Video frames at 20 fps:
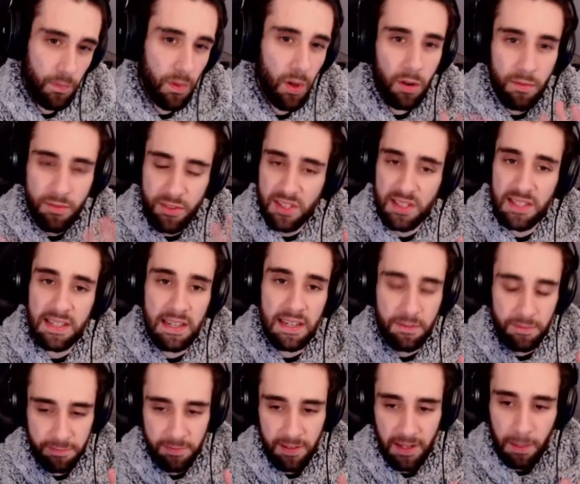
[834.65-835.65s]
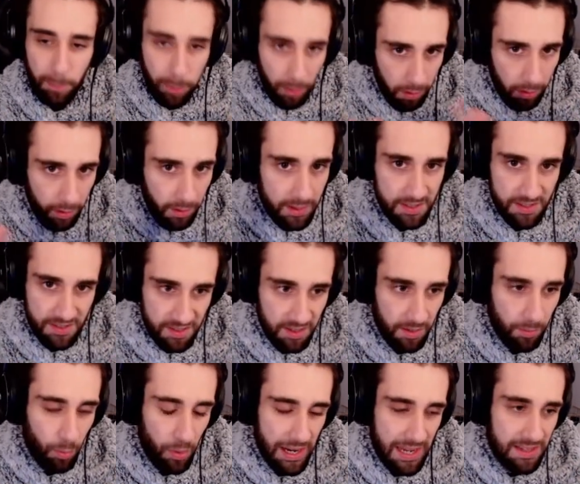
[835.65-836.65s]
Obviously it fell apart in
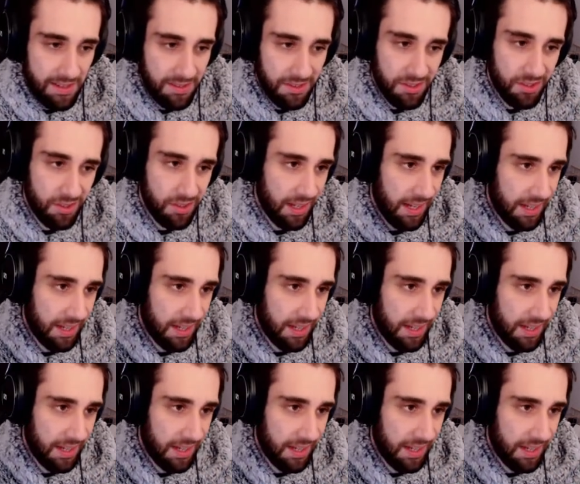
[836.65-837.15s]
some ways,